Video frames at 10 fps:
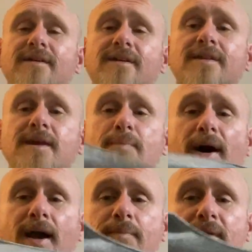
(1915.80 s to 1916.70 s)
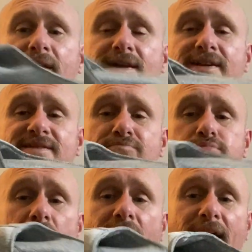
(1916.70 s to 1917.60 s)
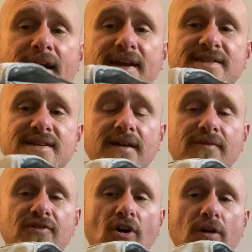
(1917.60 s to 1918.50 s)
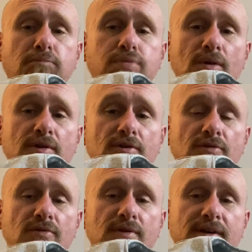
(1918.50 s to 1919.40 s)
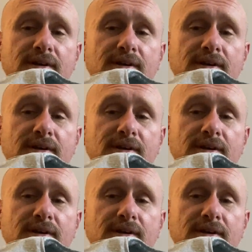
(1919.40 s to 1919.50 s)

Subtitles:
the piping is black instead of dark blue.